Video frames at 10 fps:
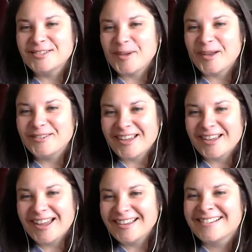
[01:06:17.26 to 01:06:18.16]
spelled,
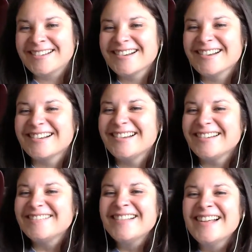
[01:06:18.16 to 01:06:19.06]
okay?
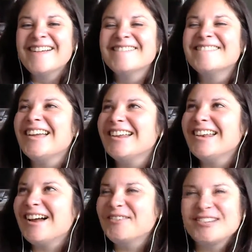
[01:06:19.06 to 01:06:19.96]
And
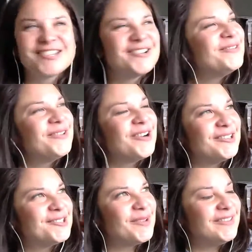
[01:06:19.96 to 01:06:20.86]
I wish it
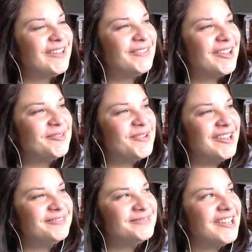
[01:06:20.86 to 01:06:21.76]
weren't spelled that way.
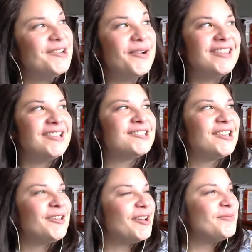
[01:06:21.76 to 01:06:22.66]
But anyway, that's the
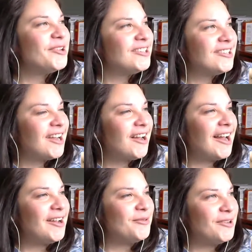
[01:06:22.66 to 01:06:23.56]
hill I'm willing to die on.
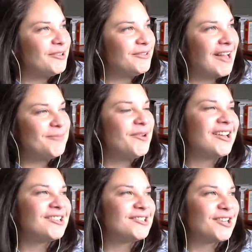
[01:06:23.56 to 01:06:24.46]
I'm not
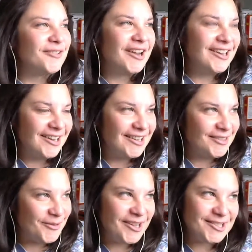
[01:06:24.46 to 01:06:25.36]
going to start writing it
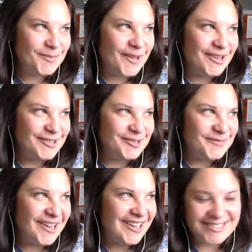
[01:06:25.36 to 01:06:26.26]
the way it's spelled,
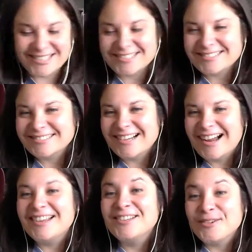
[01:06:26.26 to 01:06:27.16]
but
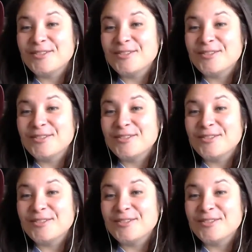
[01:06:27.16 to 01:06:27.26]
I do